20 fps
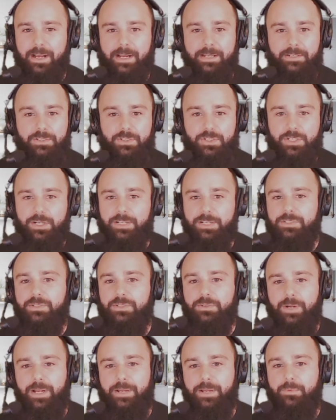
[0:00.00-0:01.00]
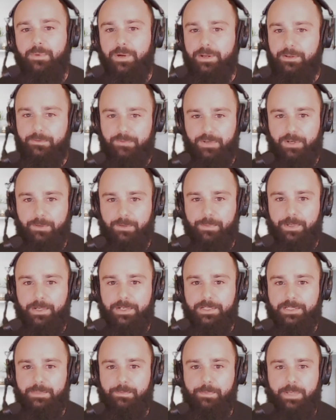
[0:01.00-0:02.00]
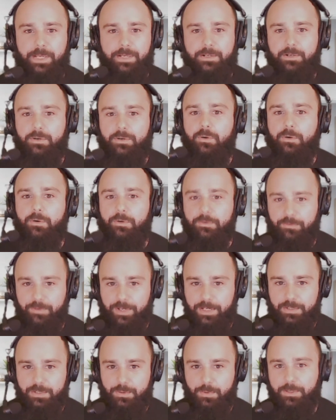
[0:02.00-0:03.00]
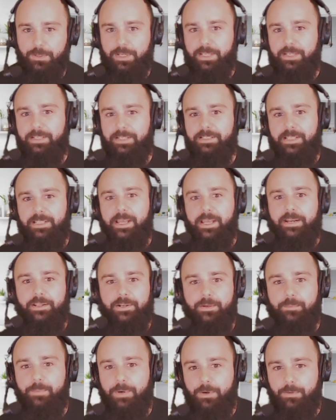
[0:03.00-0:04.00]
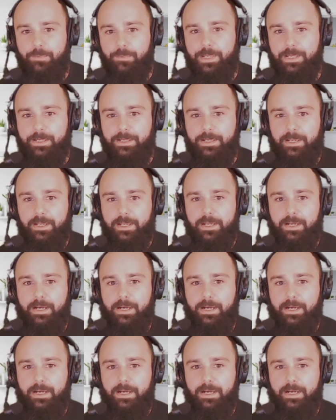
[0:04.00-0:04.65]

I just read one of your books, Pink Goldfish. We'll get into that in a moment.